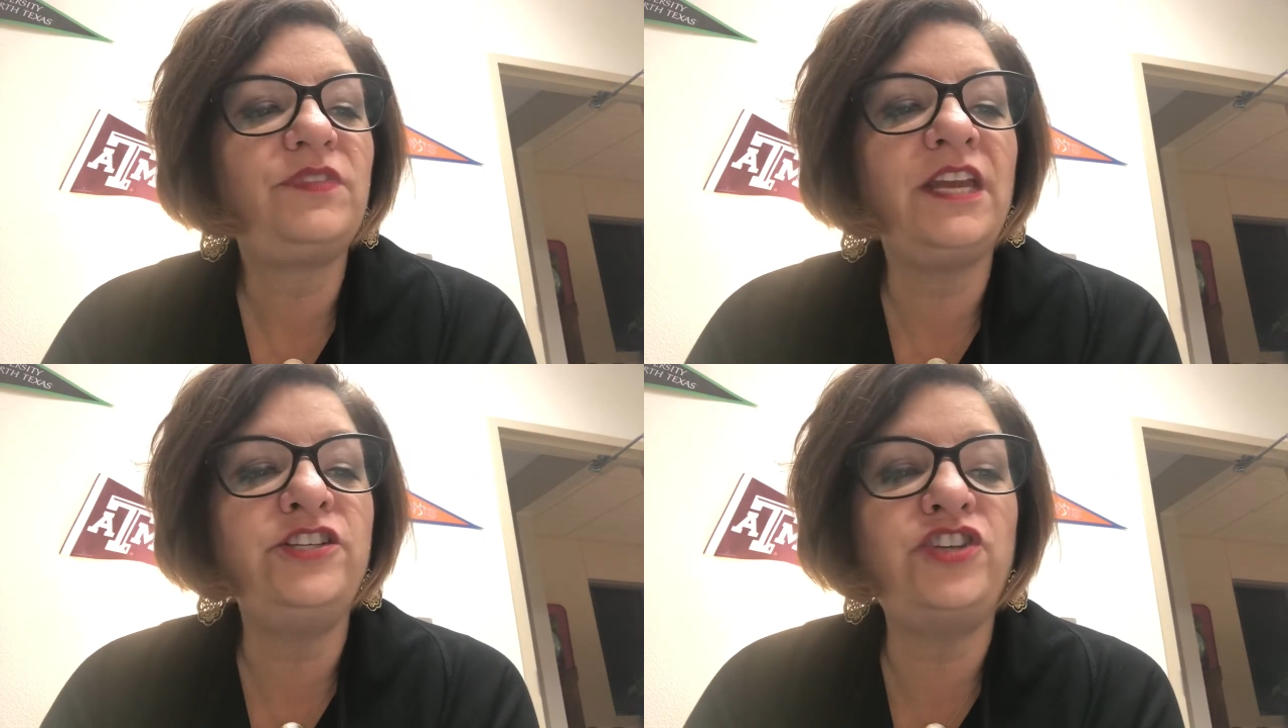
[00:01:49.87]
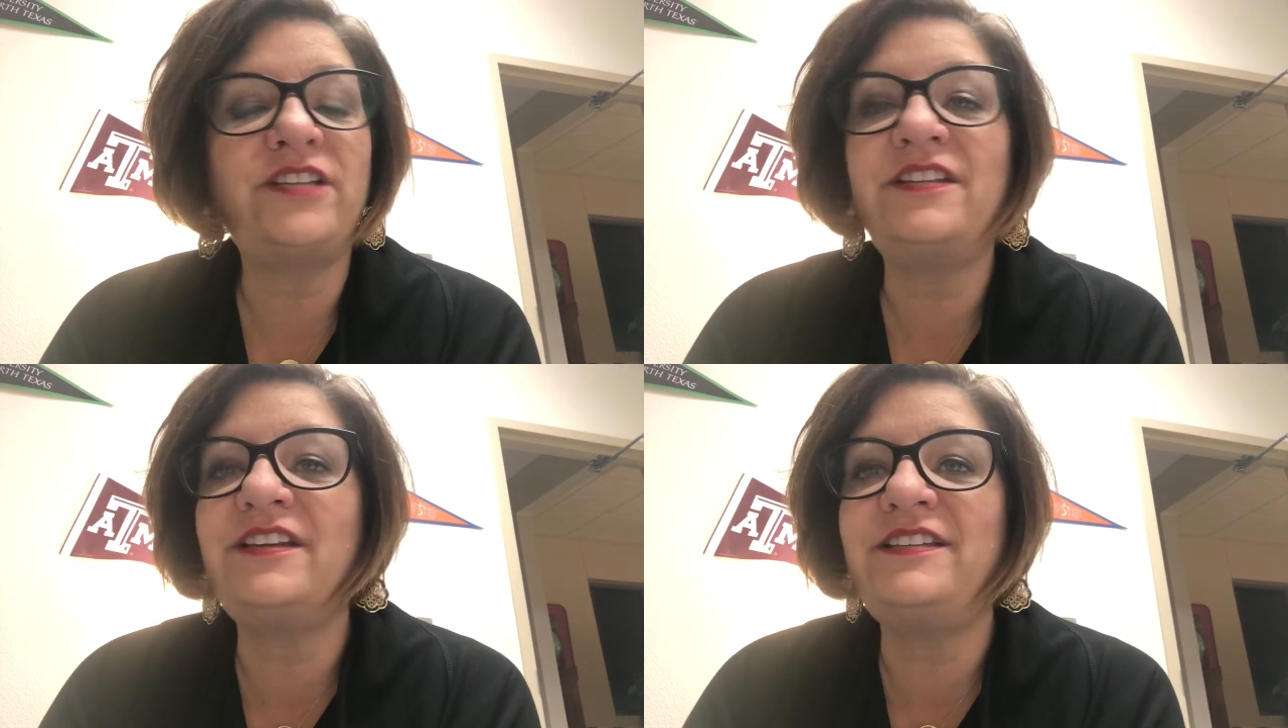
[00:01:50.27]
And
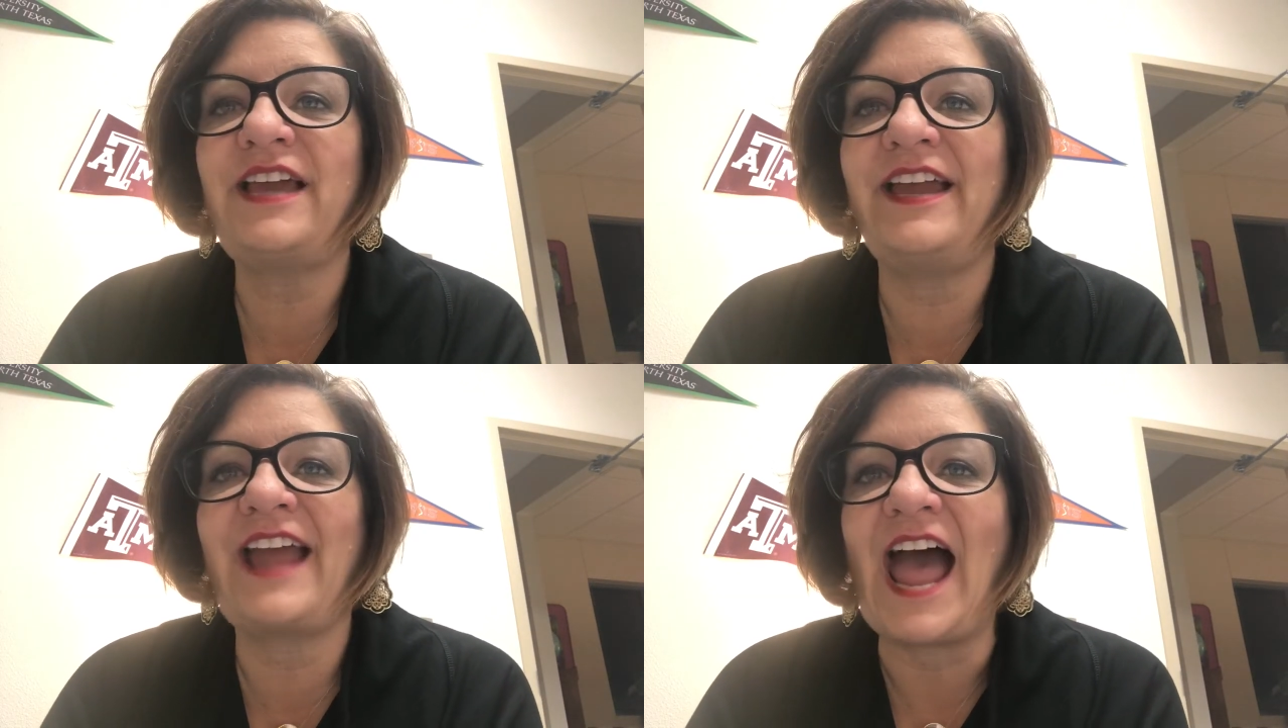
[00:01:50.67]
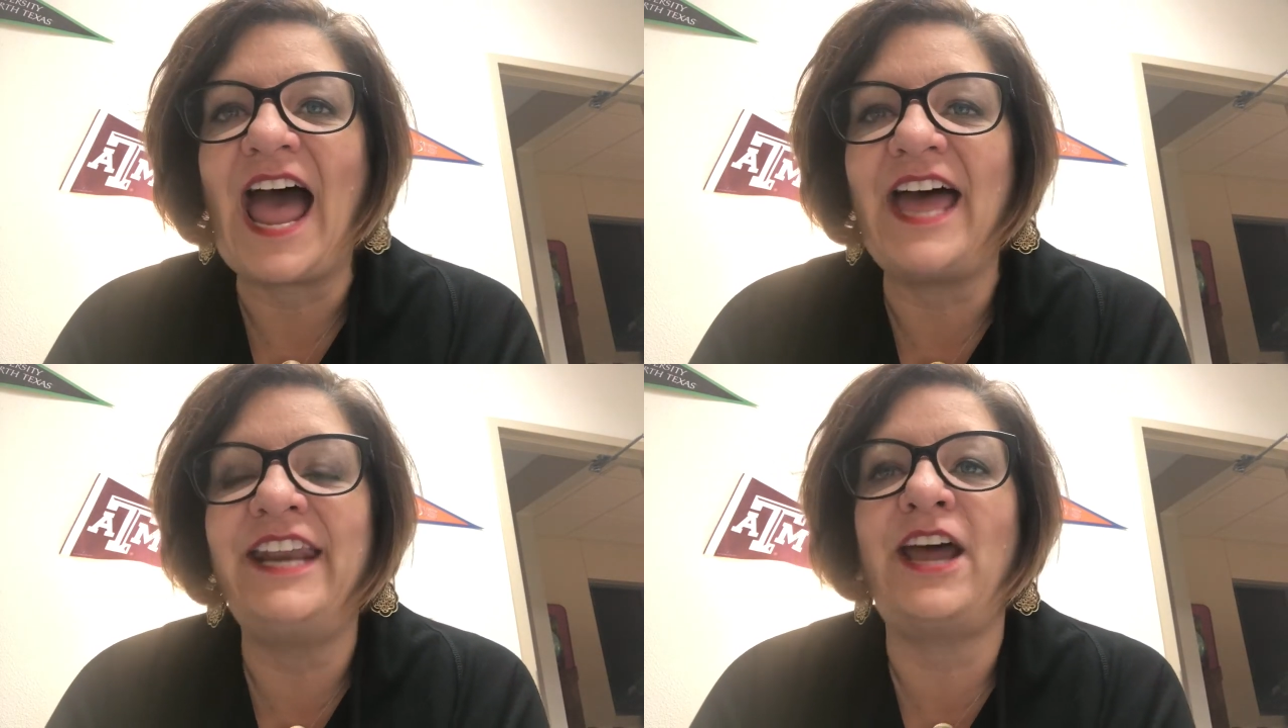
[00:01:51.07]
Jessica Dang
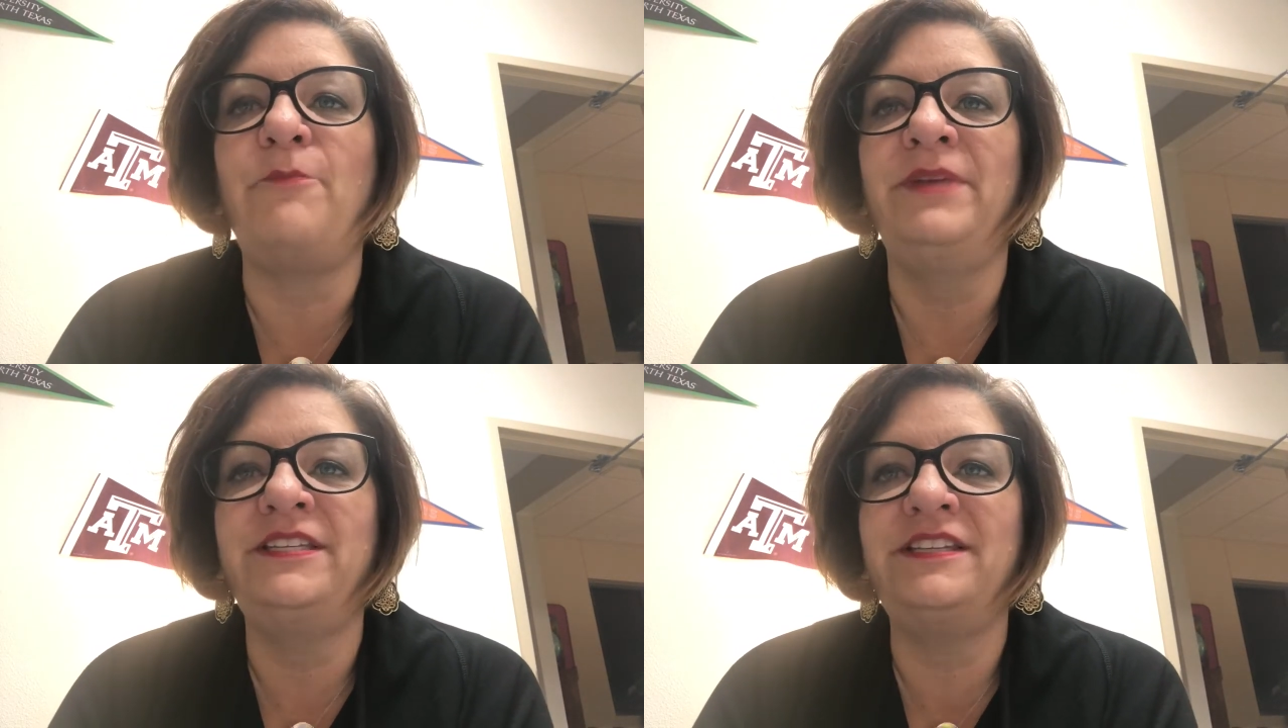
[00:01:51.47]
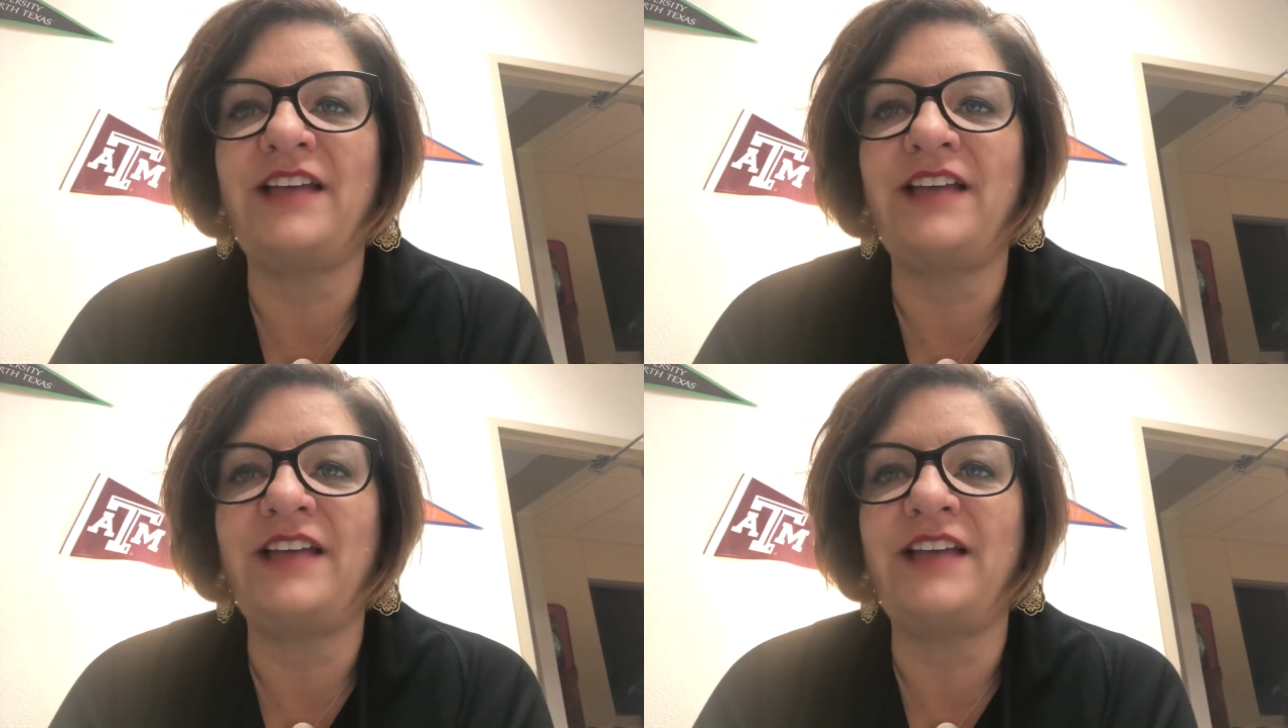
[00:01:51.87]
and Mrs.